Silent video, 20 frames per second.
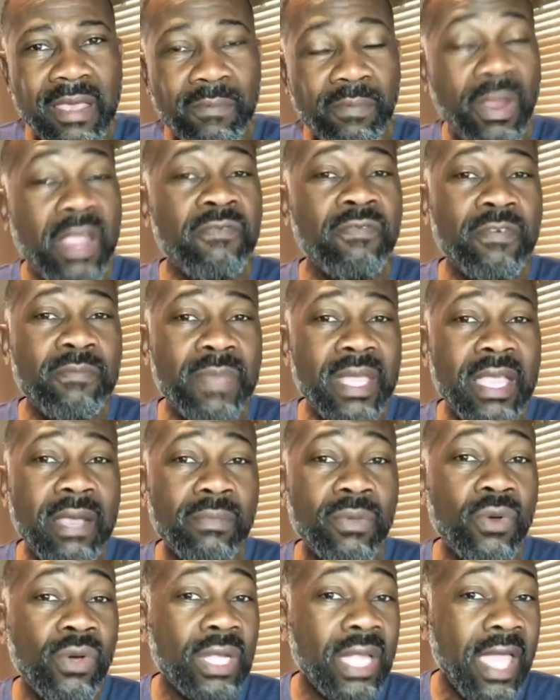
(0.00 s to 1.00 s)
Pray for me.
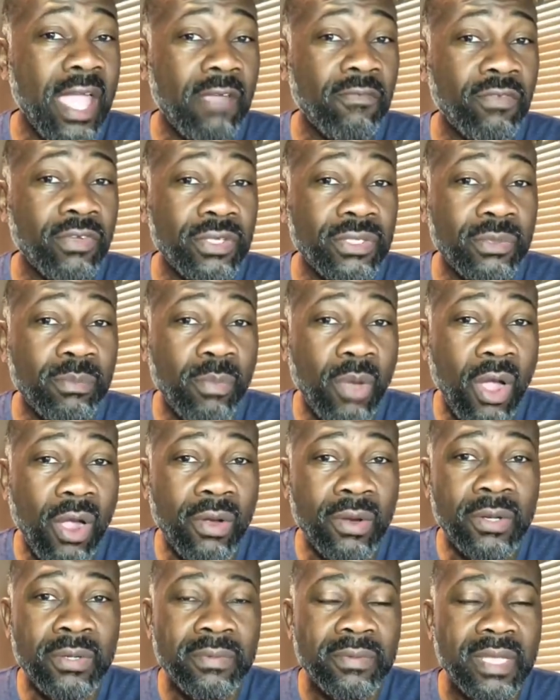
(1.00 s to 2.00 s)
I'm going to Africa
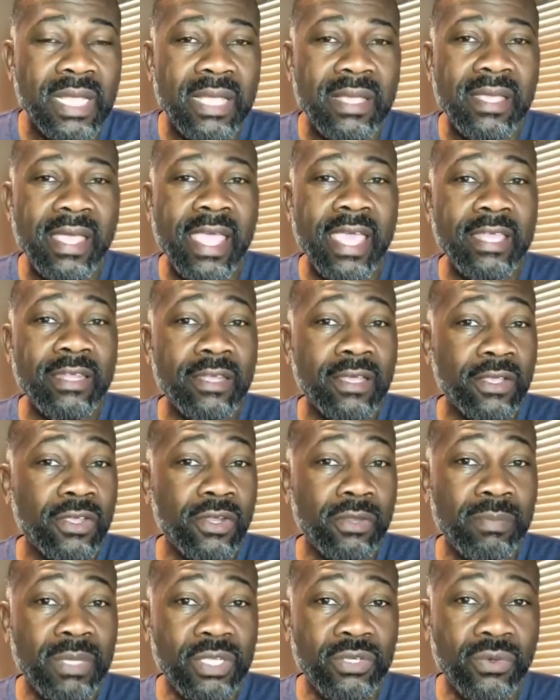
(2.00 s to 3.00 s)
tomorrow and
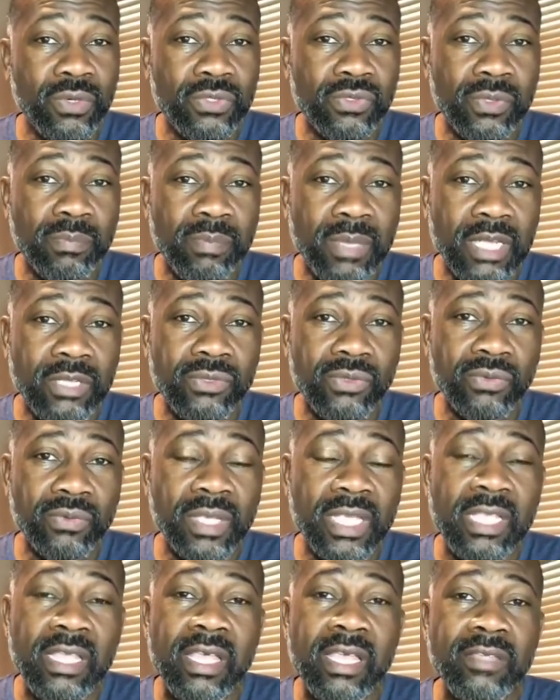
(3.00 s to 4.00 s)
going to be doing some
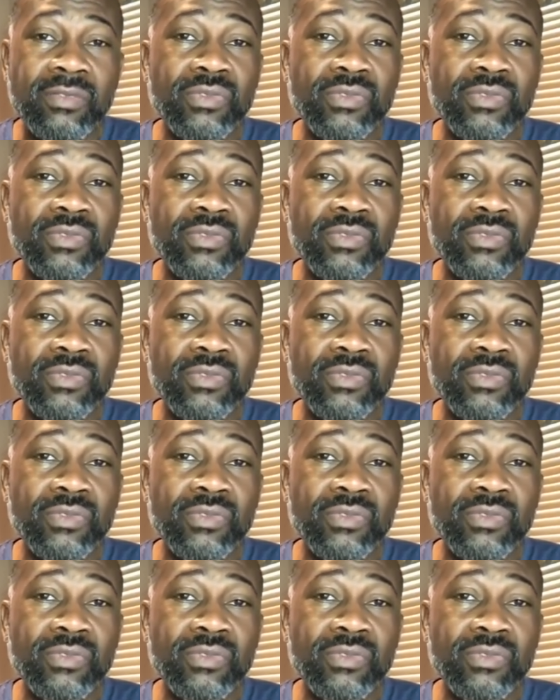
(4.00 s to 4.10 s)
ministry.